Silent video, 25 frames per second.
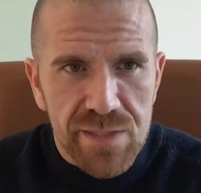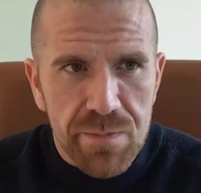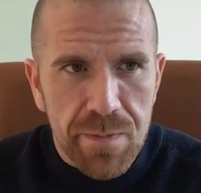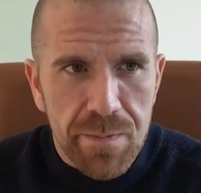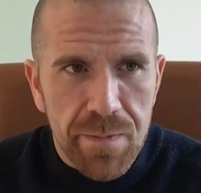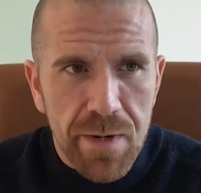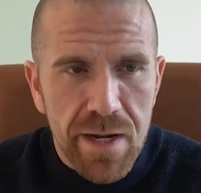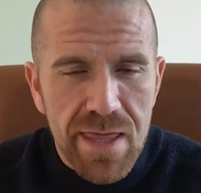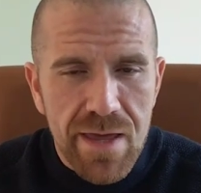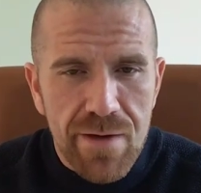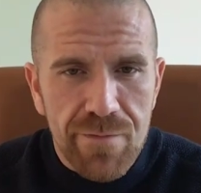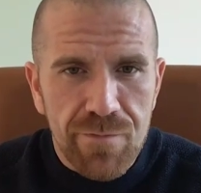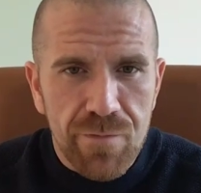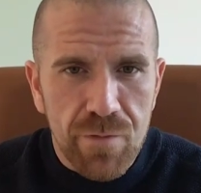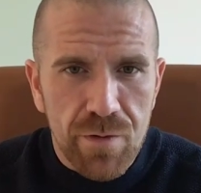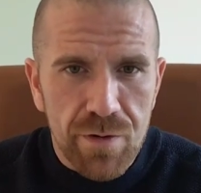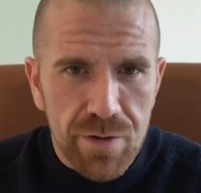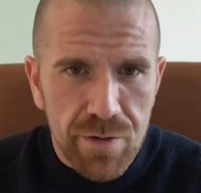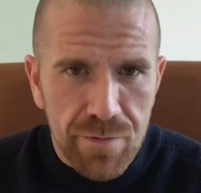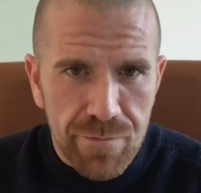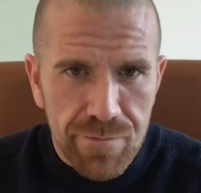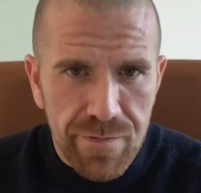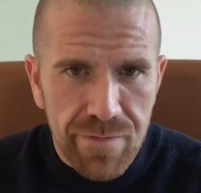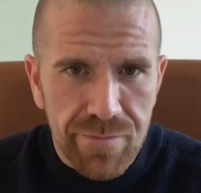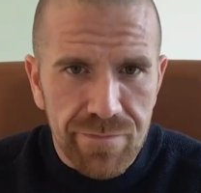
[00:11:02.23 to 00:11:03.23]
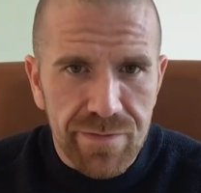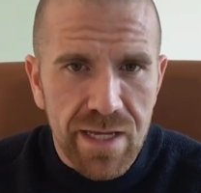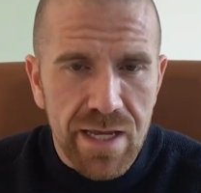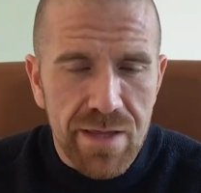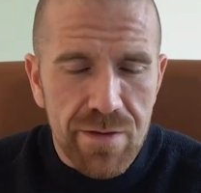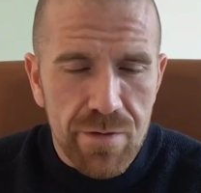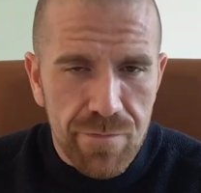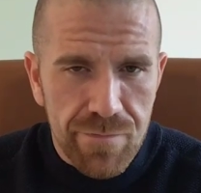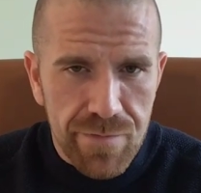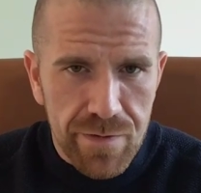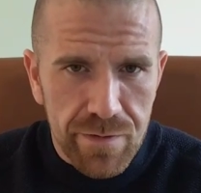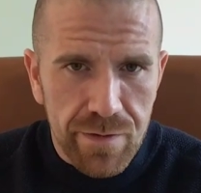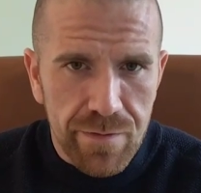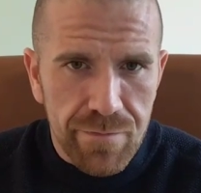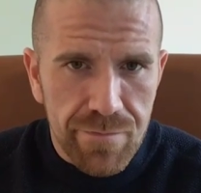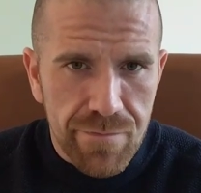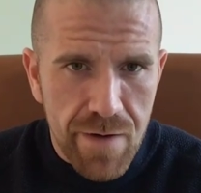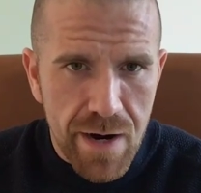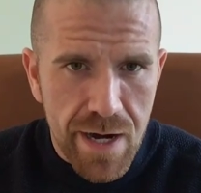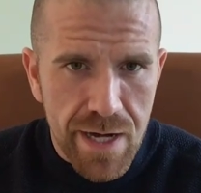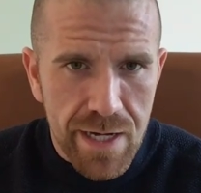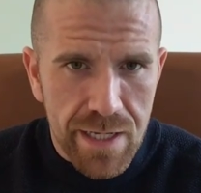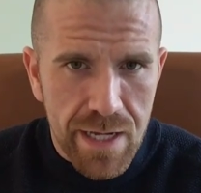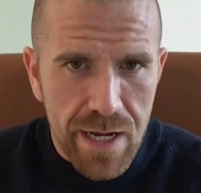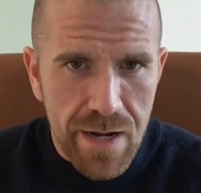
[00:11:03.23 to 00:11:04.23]
By that fourth or fifth day, they're feeling
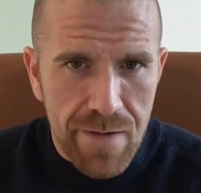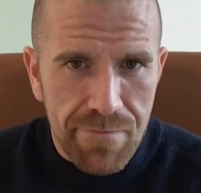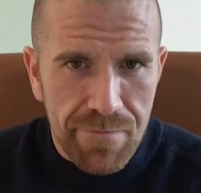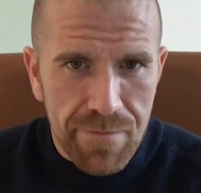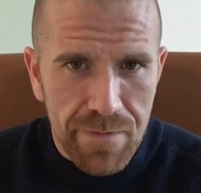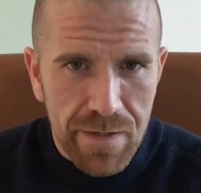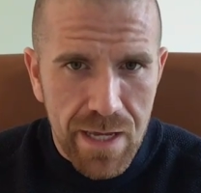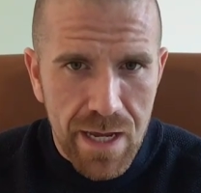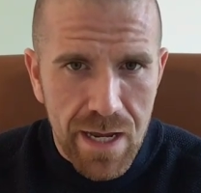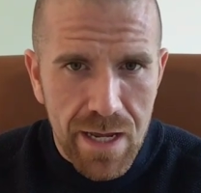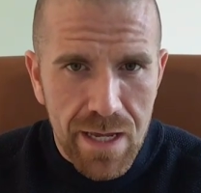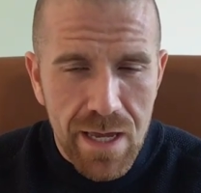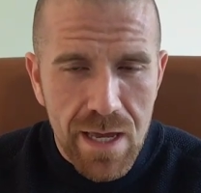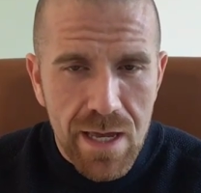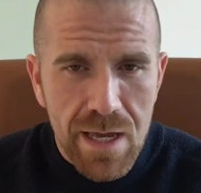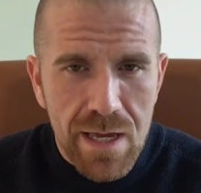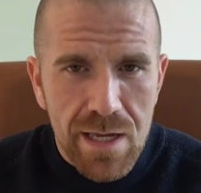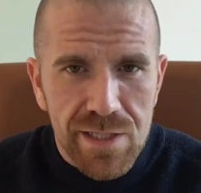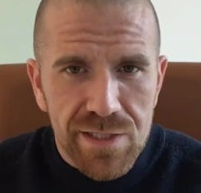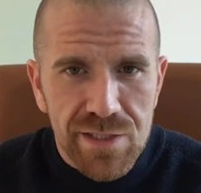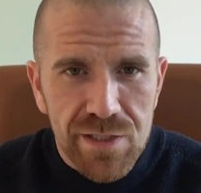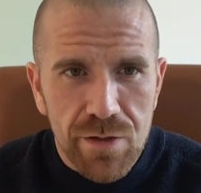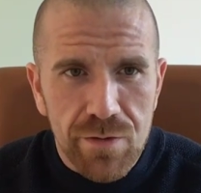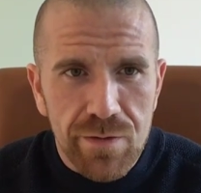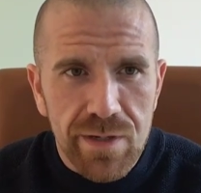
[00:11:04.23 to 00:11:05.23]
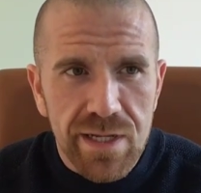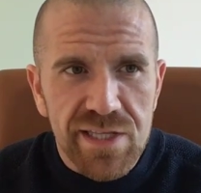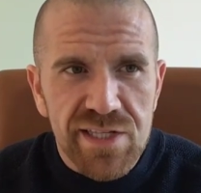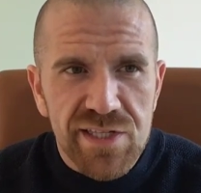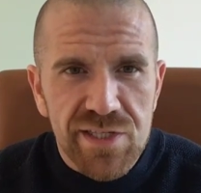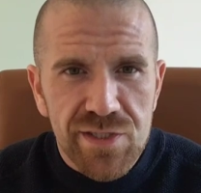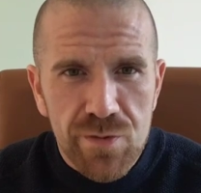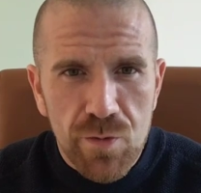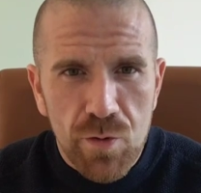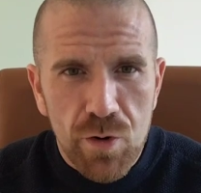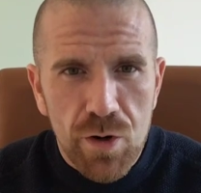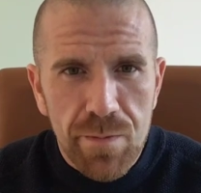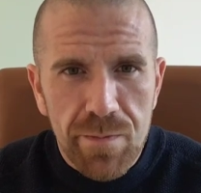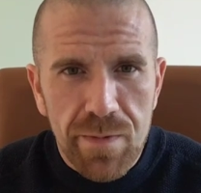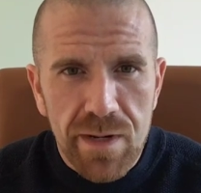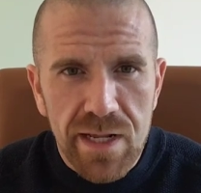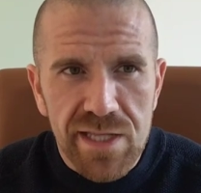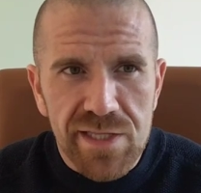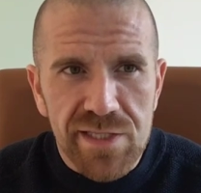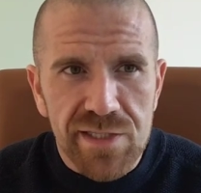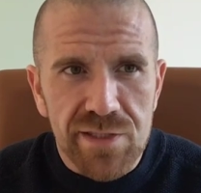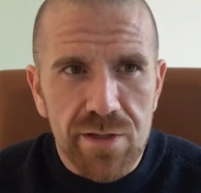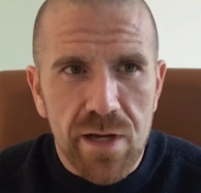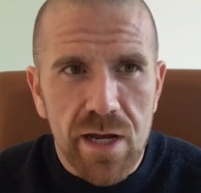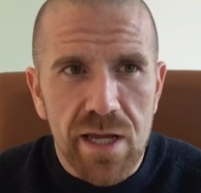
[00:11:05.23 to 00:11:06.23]
fine again. Okay. So it's sore, but
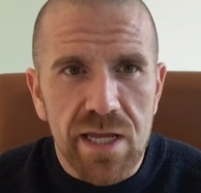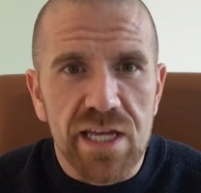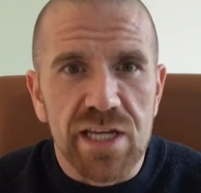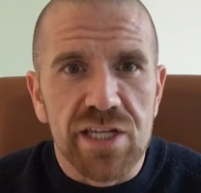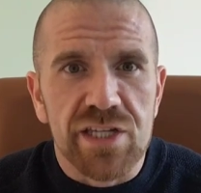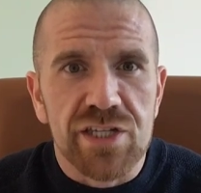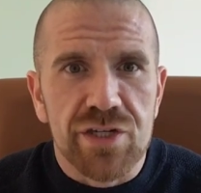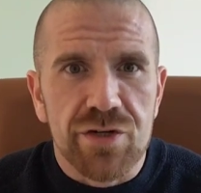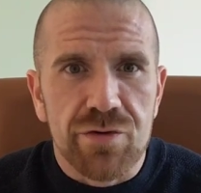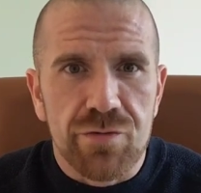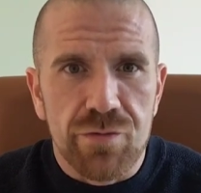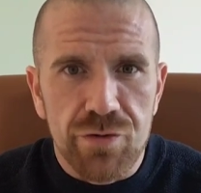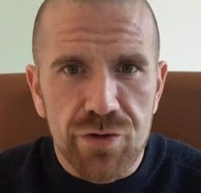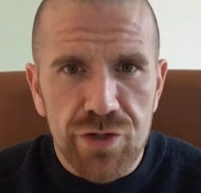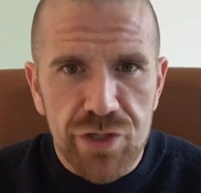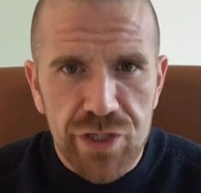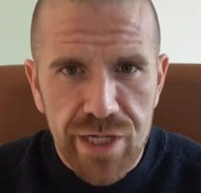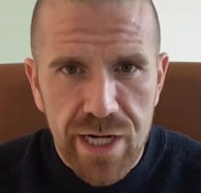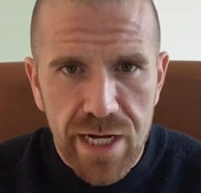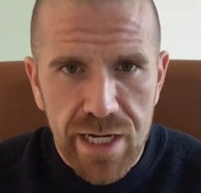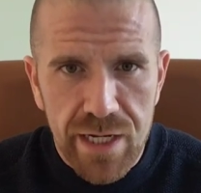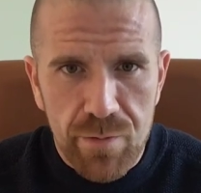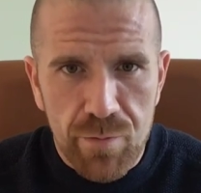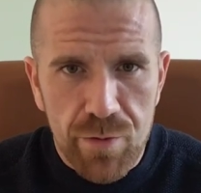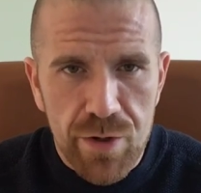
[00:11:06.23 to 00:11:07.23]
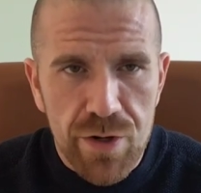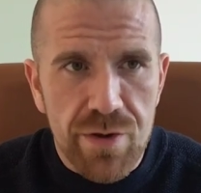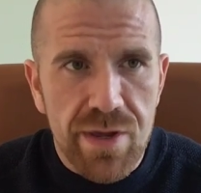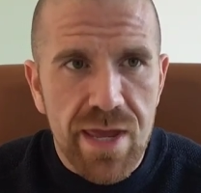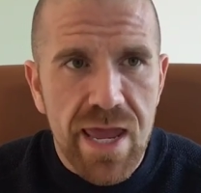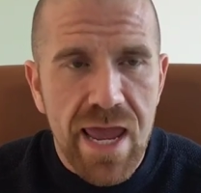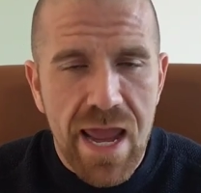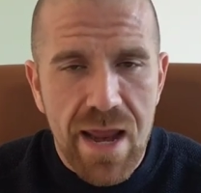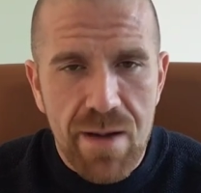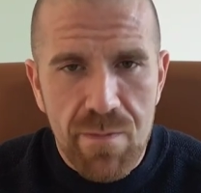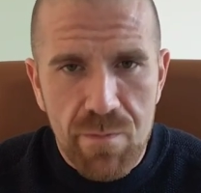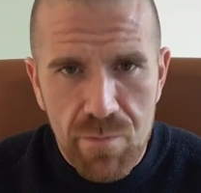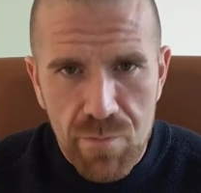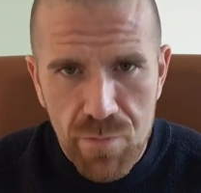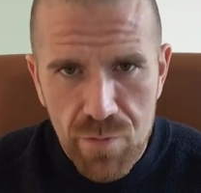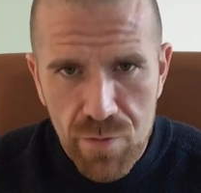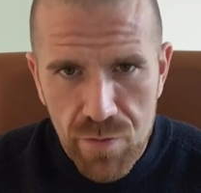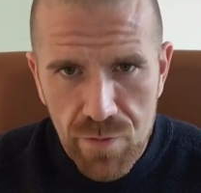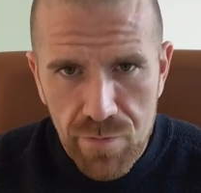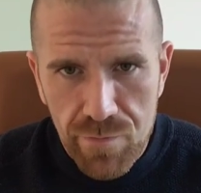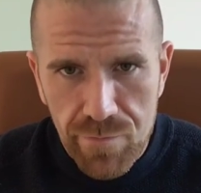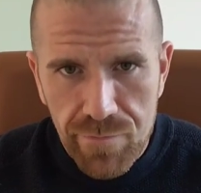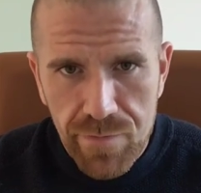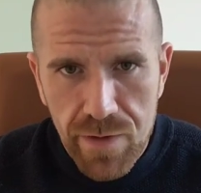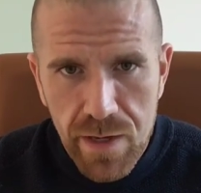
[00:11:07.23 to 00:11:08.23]
it's not excruciating where you can't
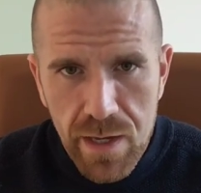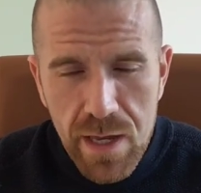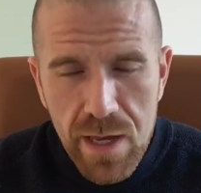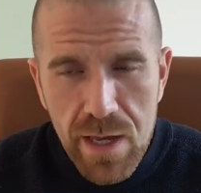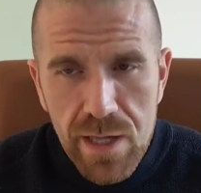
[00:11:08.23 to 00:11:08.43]
move.